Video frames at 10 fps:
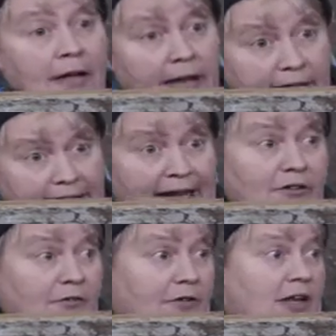and
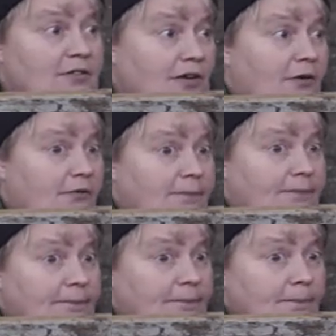cattle-free zone.
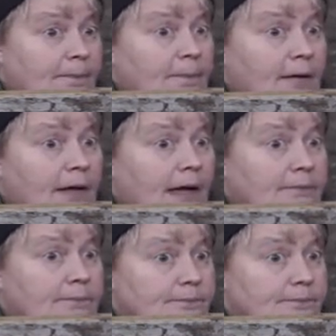Yeah.